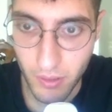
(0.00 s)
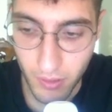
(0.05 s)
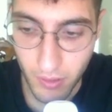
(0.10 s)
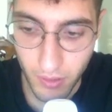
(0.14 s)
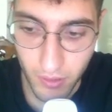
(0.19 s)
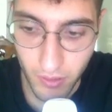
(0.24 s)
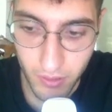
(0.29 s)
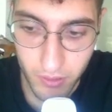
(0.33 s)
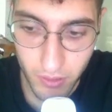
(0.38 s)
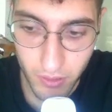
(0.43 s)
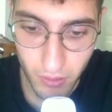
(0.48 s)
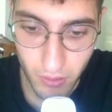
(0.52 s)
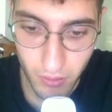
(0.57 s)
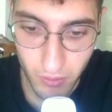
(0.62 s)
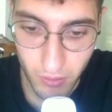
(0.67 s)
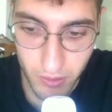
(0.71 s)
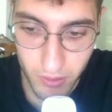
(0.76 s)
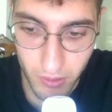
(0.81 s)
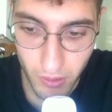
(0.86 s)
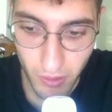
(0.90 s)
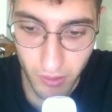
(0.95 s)
So let's
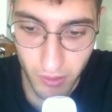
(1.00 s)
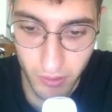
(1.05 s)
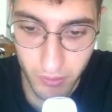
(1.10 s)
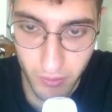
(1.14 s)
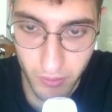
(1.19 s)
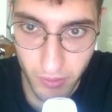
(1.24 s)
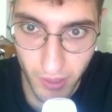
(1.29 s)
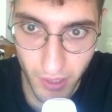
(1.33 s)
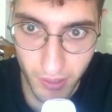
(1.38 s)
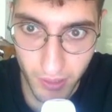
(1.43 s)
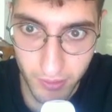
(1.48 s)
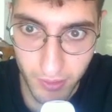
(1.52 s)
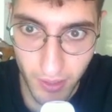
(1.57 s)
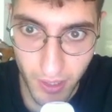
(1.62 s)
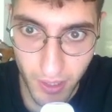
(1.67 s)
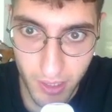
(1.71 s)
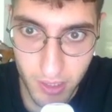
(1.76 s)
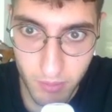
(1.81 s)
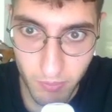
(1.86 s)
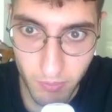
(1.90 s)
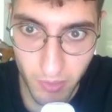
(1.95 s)
go ahead and do that.
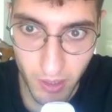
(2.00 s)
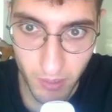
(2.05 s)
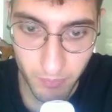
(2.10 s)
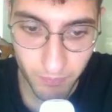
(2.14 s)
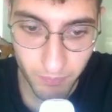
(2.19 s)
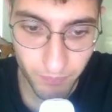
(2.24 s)
Hash map